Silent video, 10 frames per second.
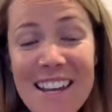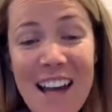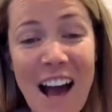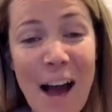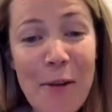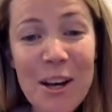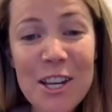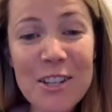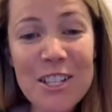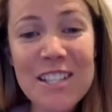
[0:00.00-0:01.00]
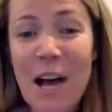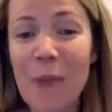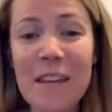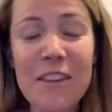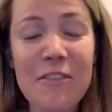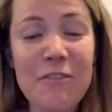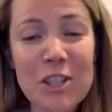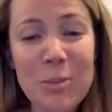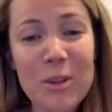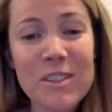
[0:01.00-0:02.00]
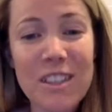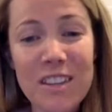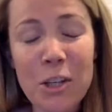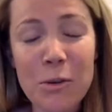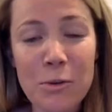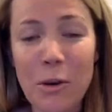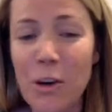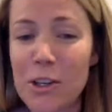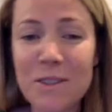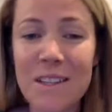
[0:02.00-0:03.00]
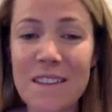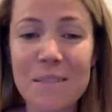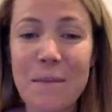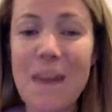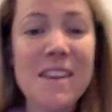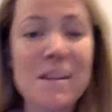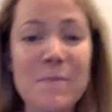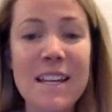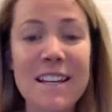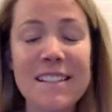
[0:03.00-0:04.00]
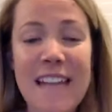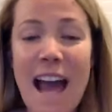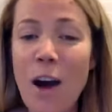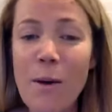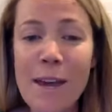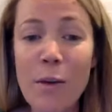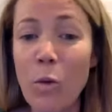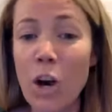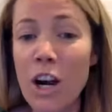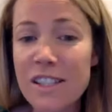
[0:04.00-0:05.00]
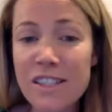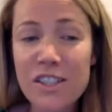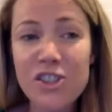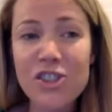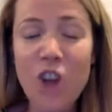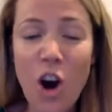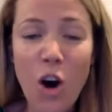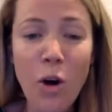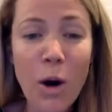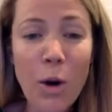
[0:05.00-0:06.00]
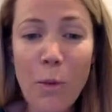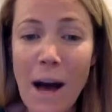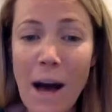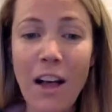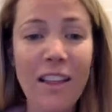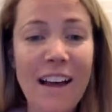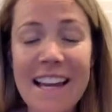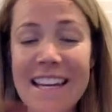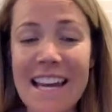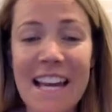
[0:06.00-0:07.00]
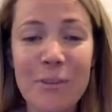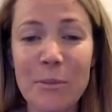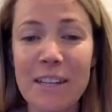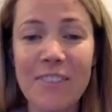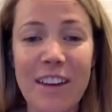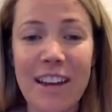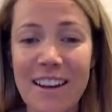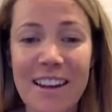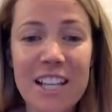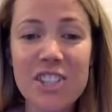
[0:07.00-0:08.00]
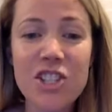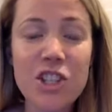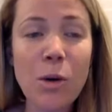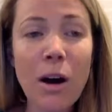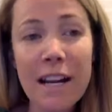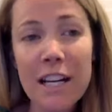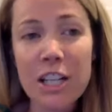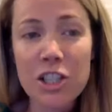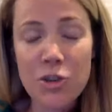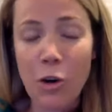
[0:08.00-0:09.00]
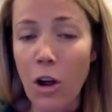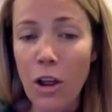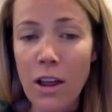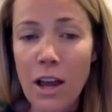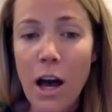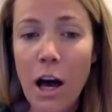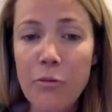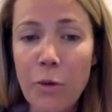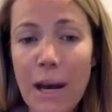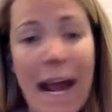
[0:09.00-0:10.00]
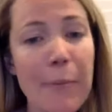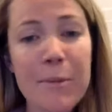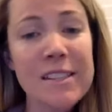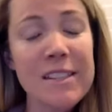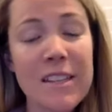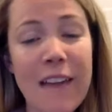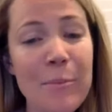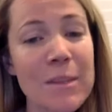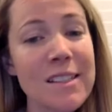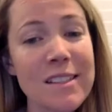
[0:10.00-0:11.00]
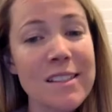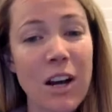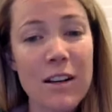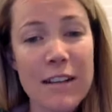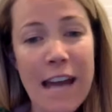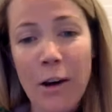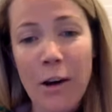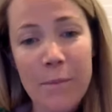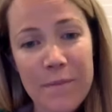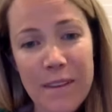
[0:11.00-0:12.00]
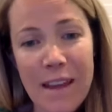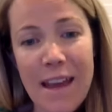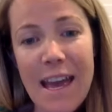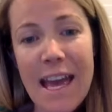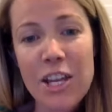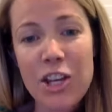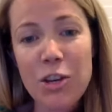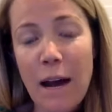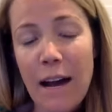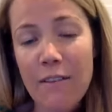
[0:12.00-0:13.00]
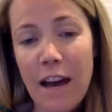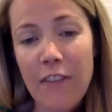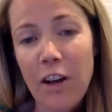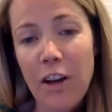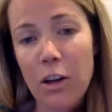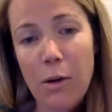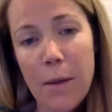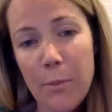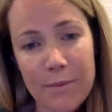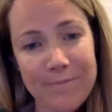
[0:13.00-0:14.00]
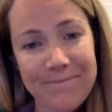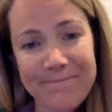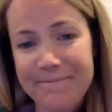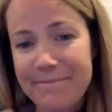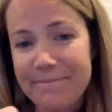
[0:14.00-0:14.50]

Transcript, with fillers: i want you to tell me the first person that you enroll using this method because now it works so well i can't mm-hmm. even believe it because you are in control of what happens to that business card now mm-hmm. you have that follow-up I'm